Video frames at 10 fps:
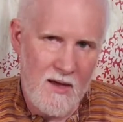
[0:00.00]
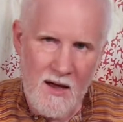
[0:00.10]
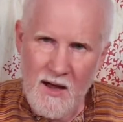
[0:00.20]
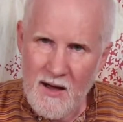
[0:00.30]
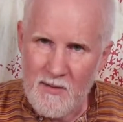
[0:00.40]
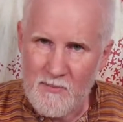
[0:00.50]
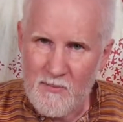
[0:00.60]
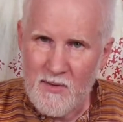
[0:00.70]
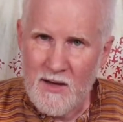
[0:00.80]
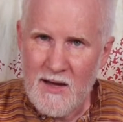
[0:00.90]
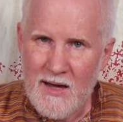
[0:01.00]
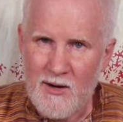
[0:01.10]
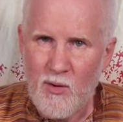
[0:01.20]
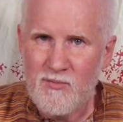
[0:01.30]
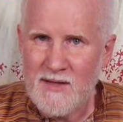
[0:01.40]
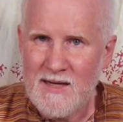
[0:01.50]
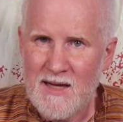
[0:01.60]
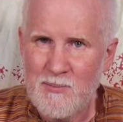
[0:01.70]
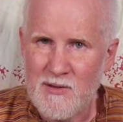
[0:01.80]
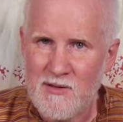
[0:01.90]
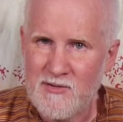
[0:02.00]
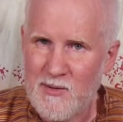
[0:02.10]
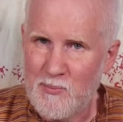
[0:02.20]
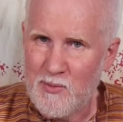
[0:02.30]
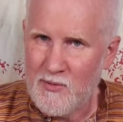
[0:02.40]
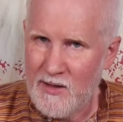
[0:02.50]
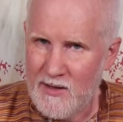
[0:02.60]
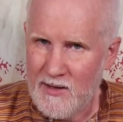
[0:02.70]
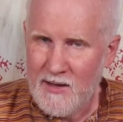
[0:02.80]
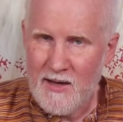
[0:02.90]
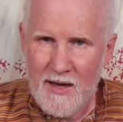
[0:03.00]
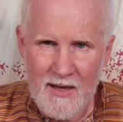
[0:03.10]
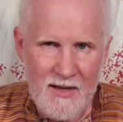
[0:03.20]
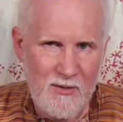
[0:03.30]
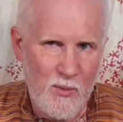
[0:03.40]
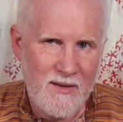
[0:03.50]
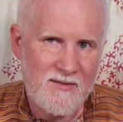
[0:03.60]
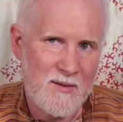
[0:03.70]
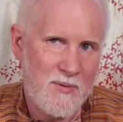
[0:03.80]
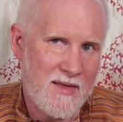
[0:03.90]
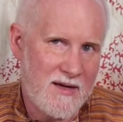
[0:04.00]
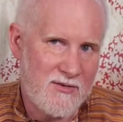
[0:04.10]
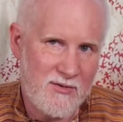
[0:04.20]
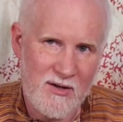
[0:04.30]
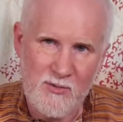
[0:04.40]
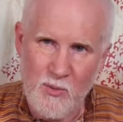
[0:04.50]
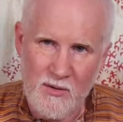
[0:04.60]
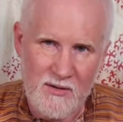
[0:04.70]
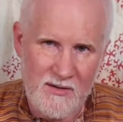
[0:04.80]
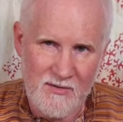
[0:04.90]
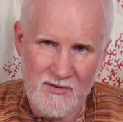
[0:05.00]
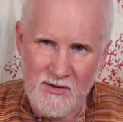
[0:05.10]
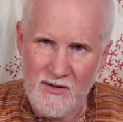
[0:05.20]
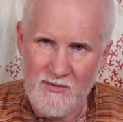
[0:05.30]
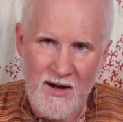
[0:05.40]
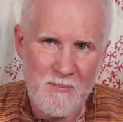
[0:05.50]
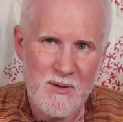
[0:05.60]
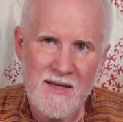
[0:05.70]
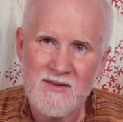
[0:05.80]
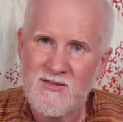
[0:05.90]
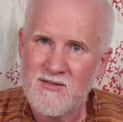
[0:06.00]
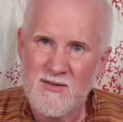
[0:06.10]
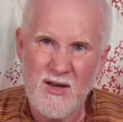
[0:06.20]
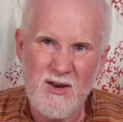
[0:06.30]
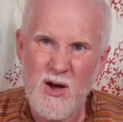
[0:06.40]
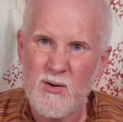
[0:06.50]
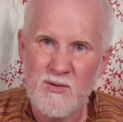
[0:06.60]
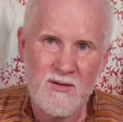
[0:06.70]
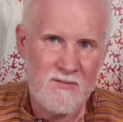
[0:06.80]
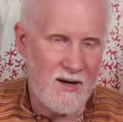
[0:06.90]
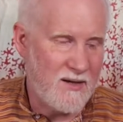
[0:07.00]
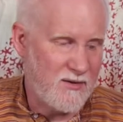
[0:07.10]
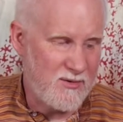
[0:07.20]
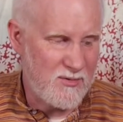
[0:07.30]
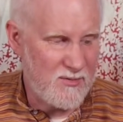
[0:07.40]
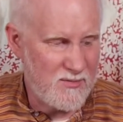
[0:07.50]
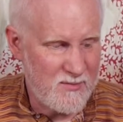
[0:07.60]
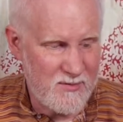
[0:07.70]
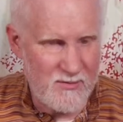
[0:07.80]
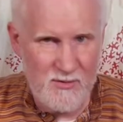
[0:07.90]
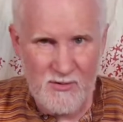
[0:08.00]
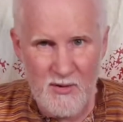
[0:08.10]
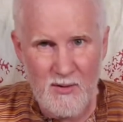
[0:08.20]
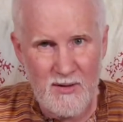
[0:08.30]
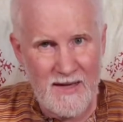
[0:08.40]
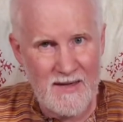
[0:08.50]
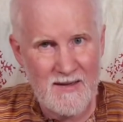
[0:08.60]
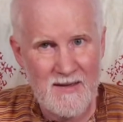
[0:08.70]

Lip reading: And hopefully, to keep it a little simple, the way the sympathetic strings work is if I place a note on the Sarod like